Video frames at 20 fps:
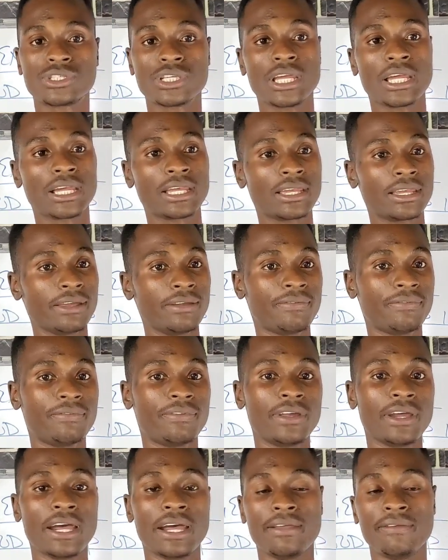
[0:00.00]
check if
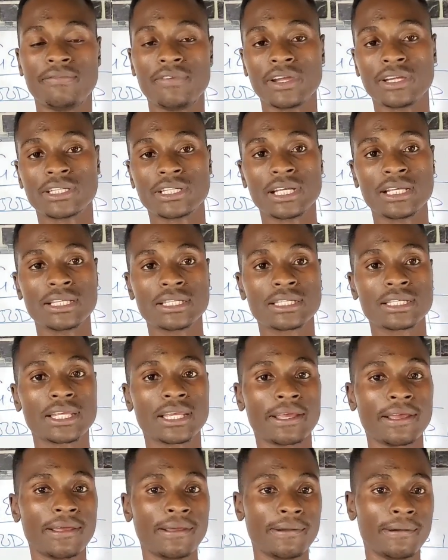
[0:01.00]
there are
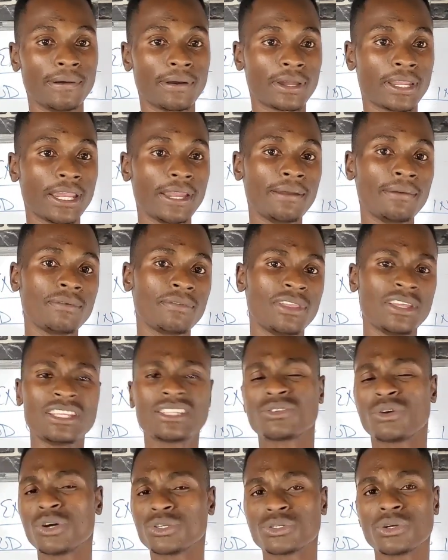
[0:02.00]
infections. Okay,
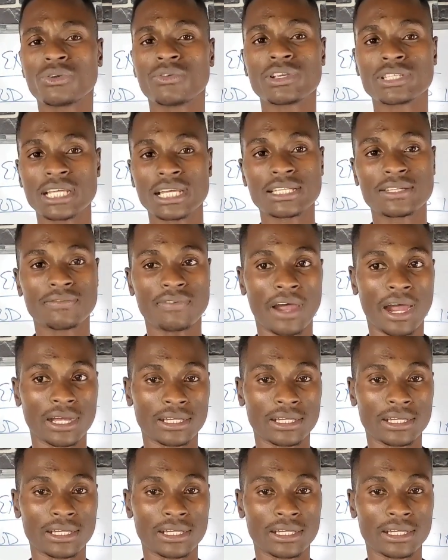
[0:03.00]
there is also a rhesus